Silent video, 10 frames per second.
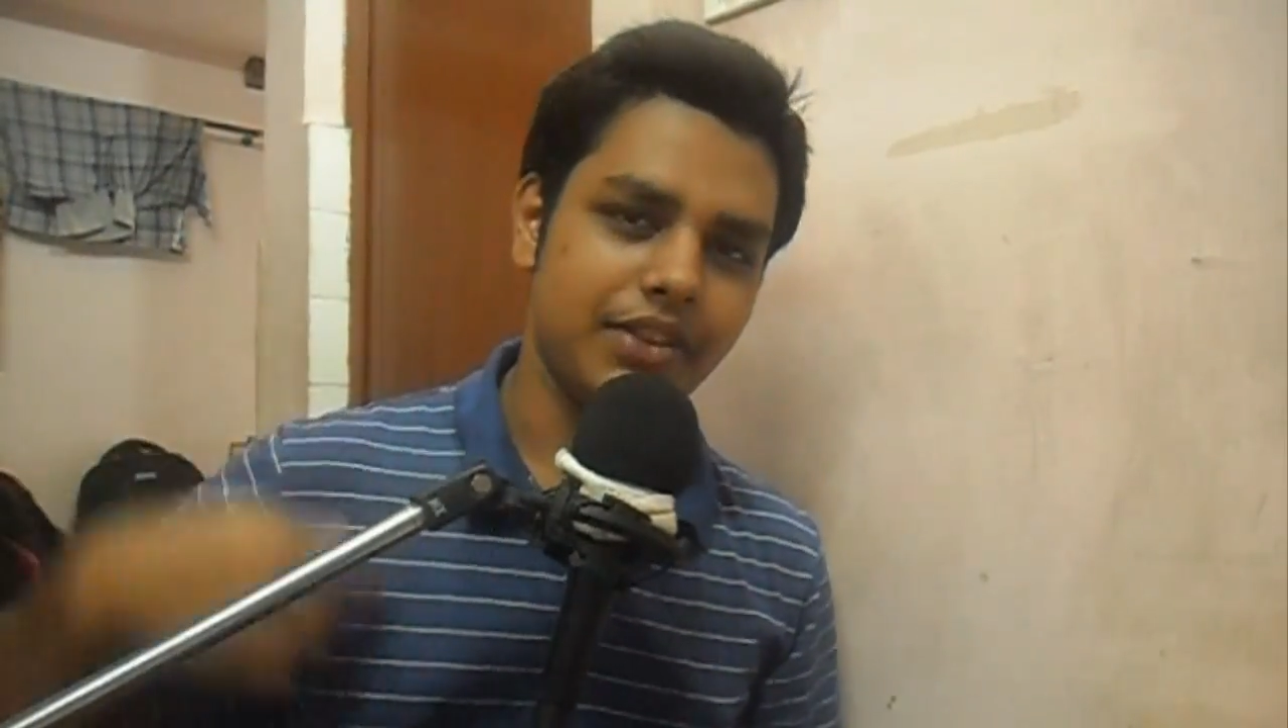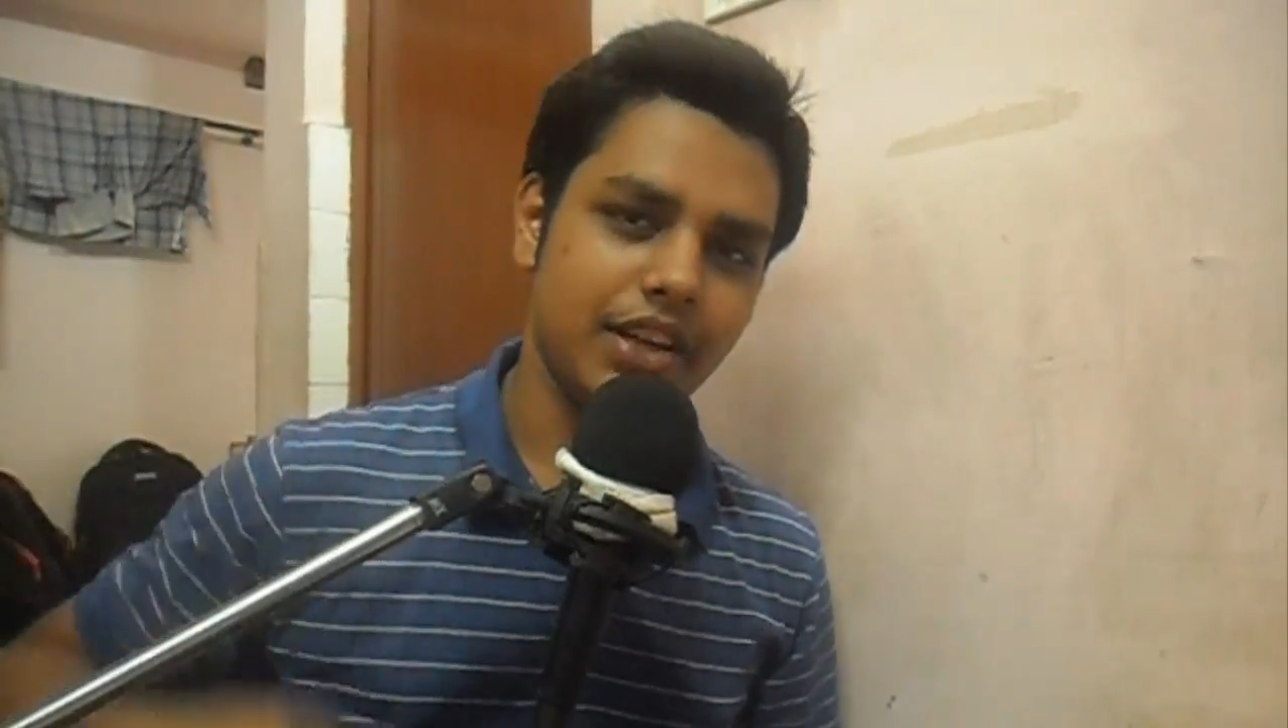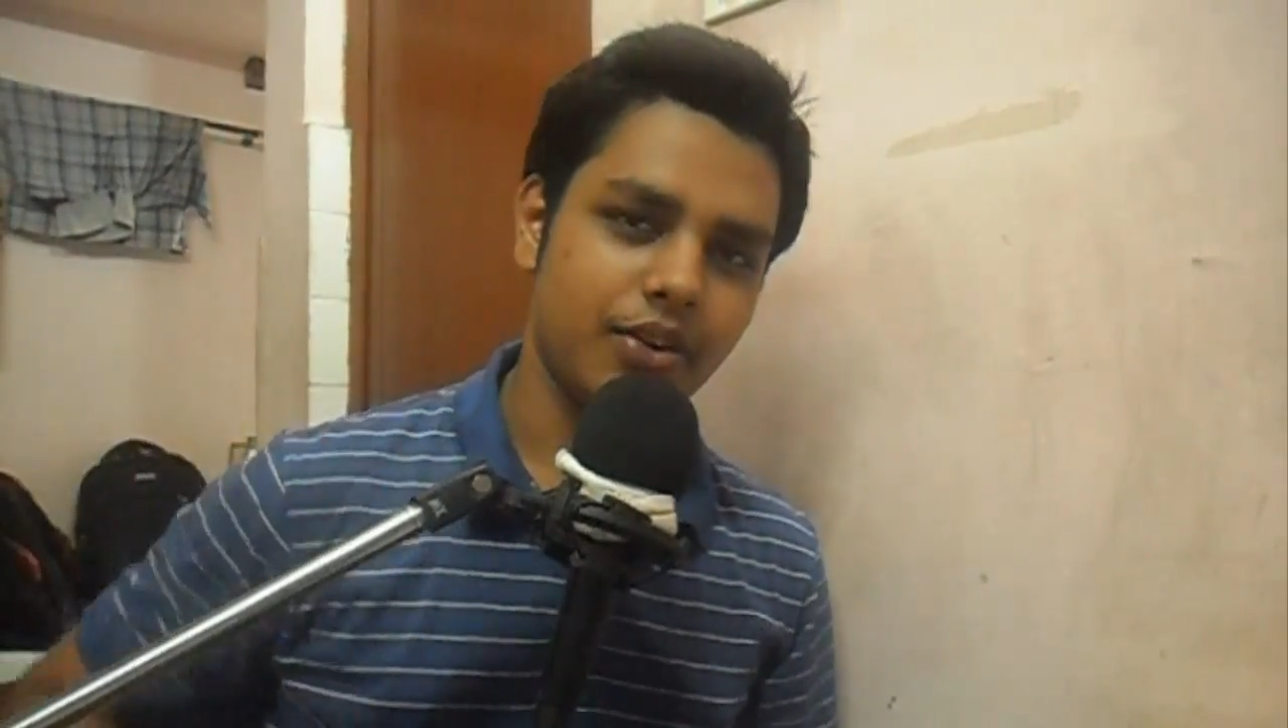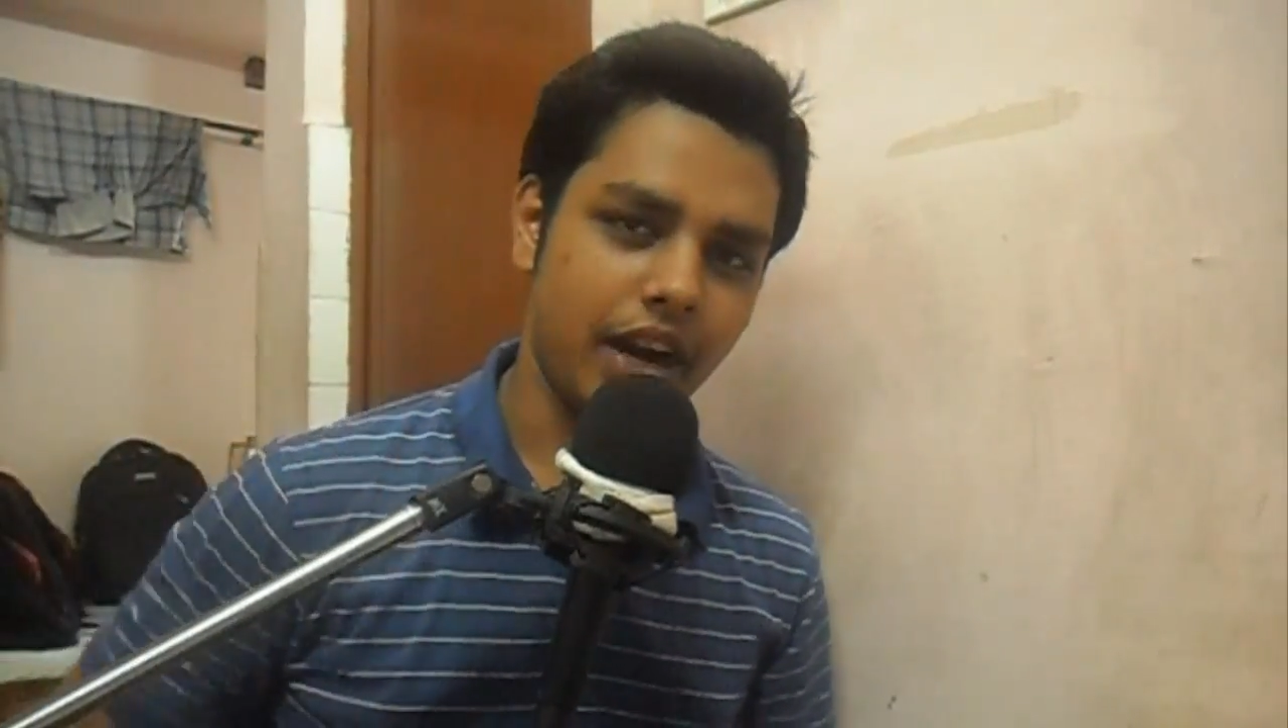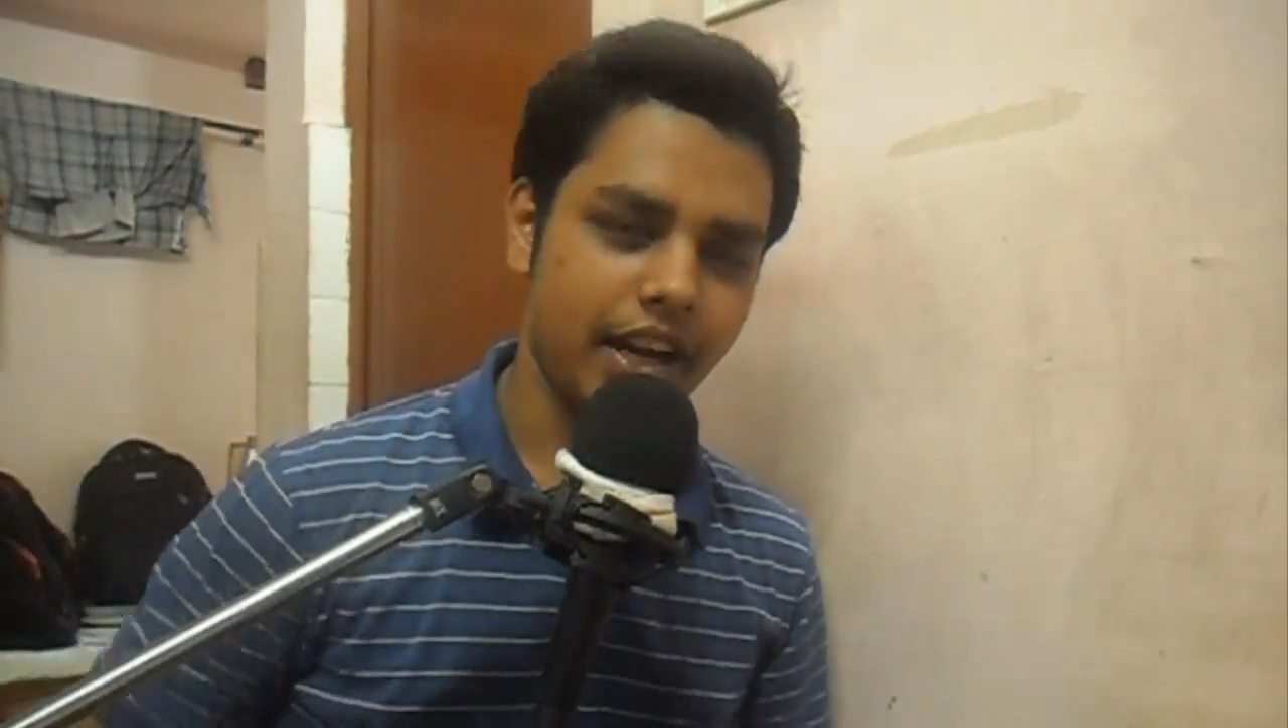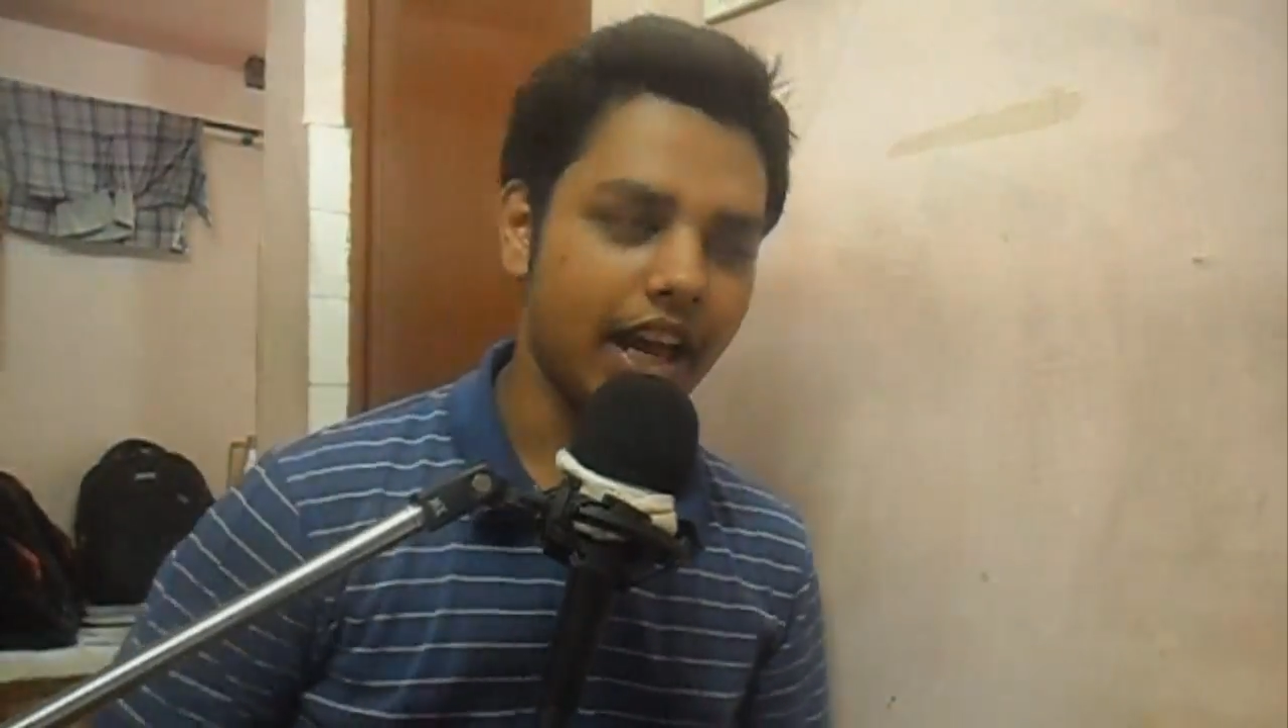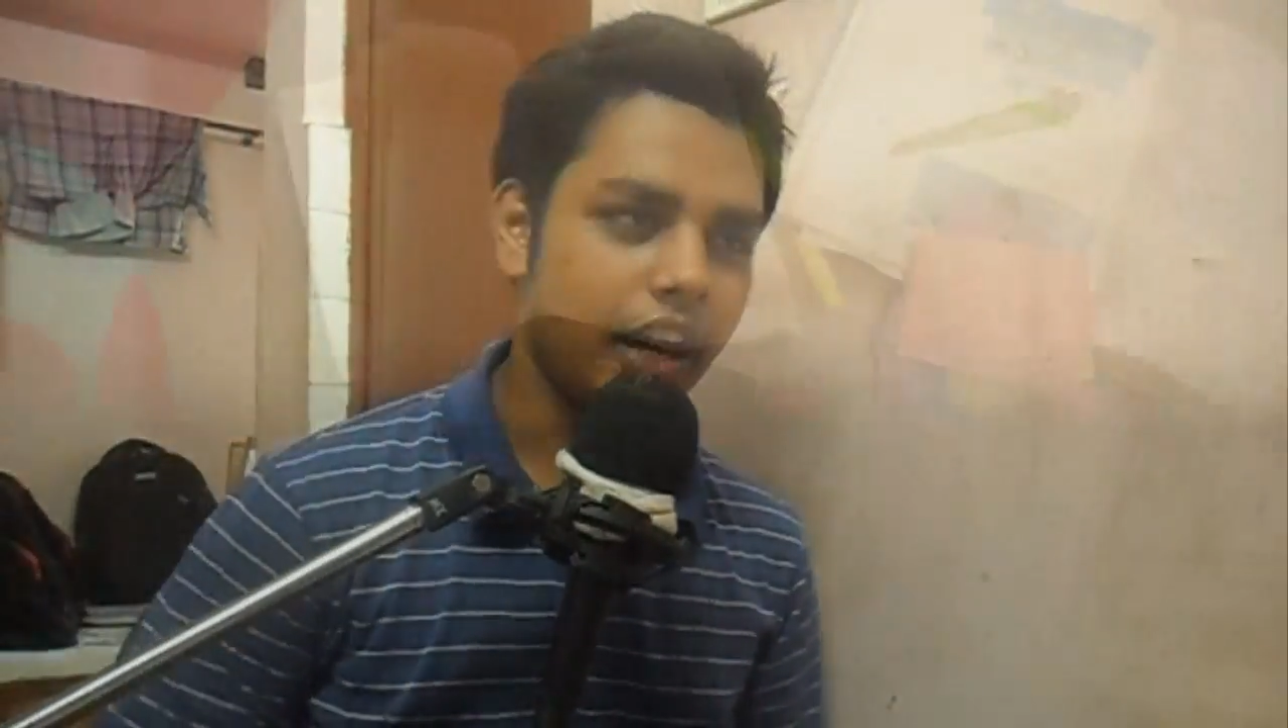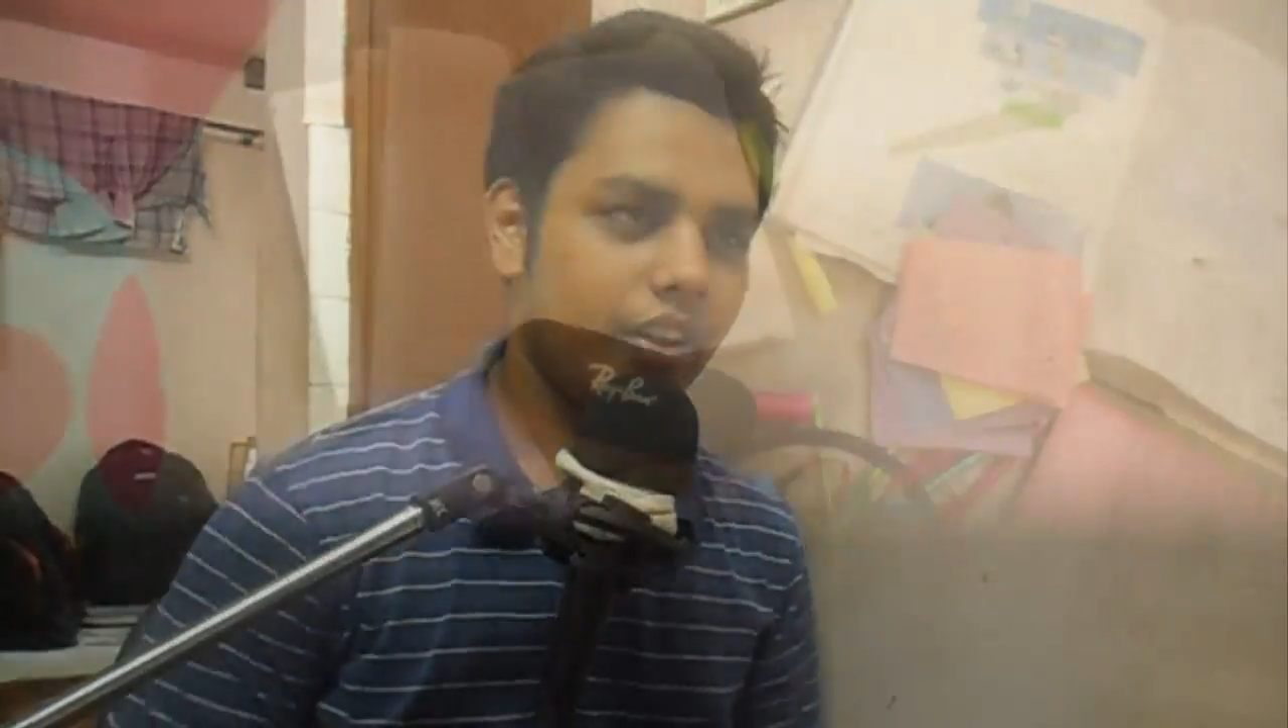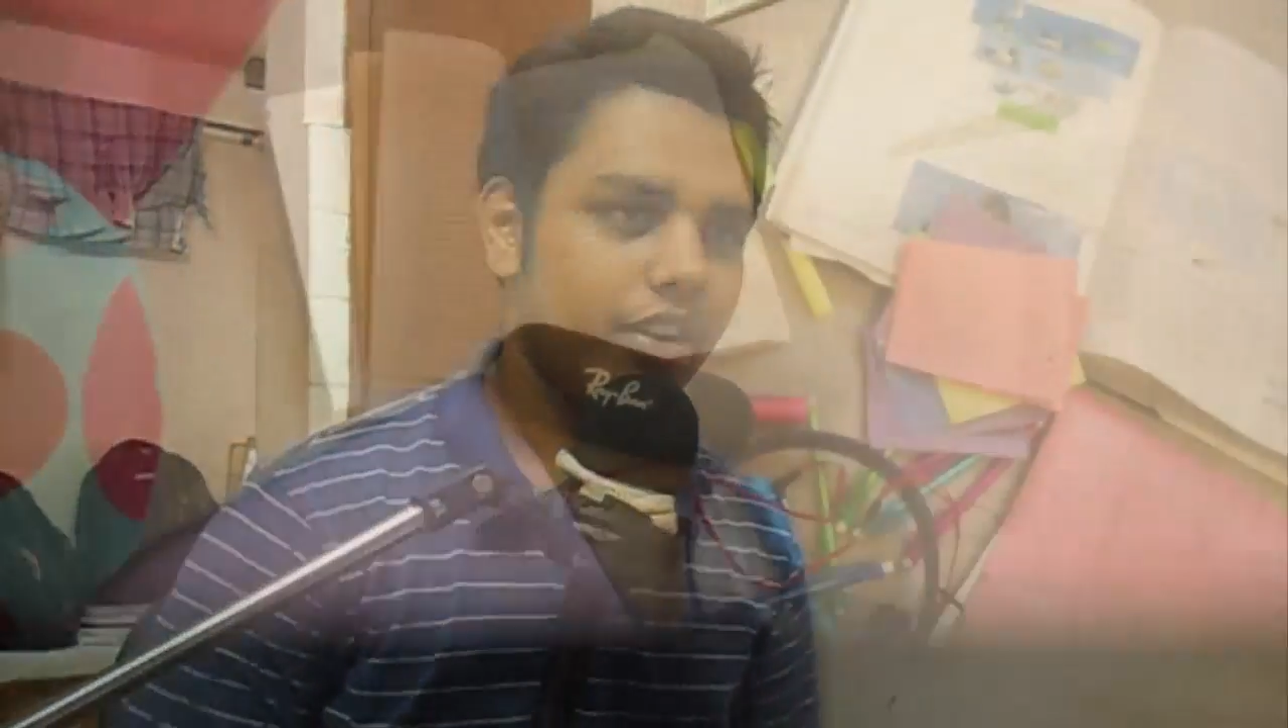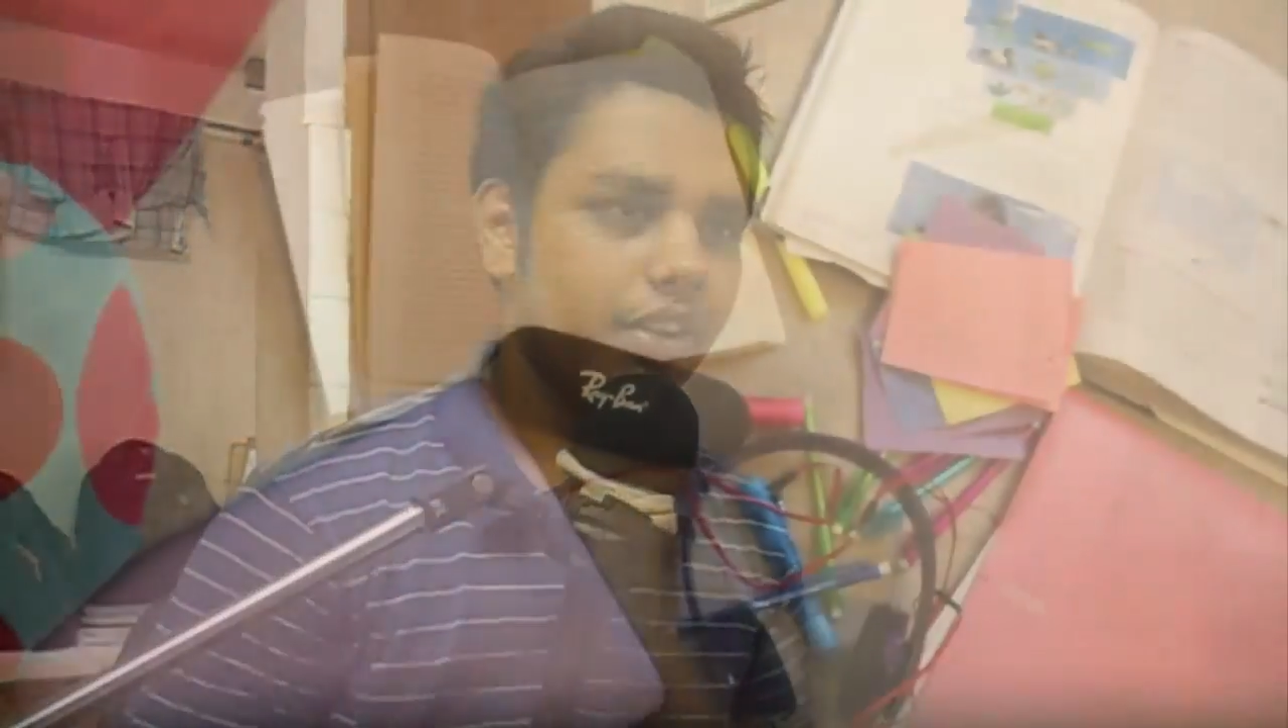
video right now.